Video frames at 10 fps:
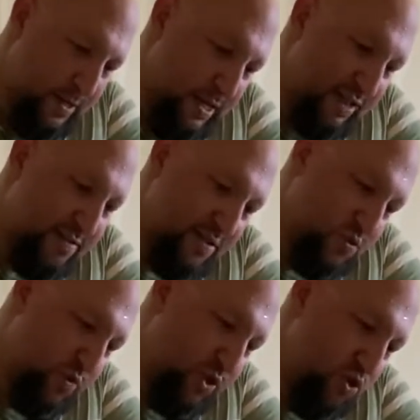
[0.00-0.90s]
And
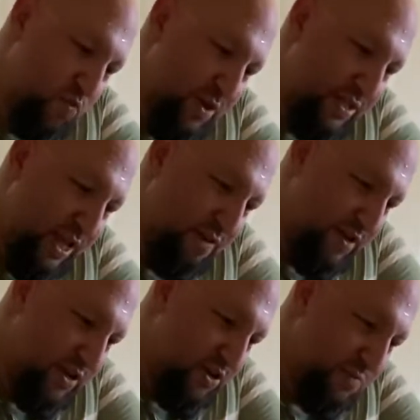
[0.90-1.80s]
since we do one-take
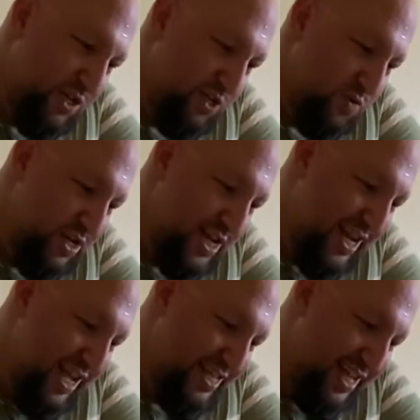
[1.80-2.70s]
videos because we're not
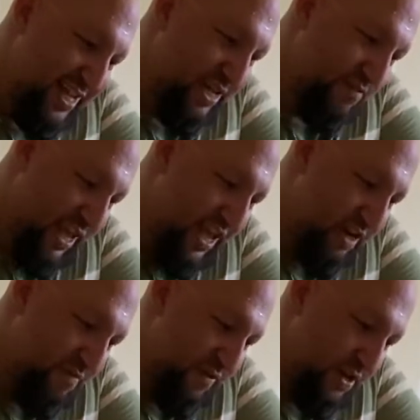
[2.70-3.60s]
high-tech enough to
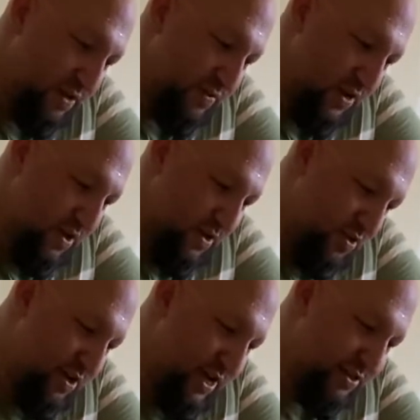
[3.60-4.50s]
edit videos,
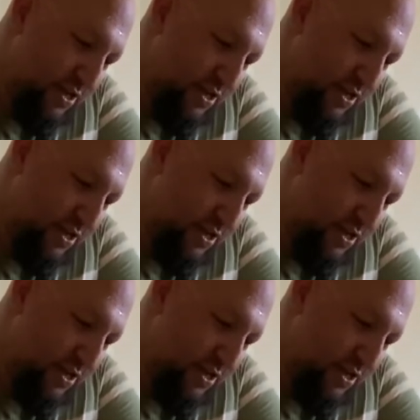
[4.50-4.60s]
you guys are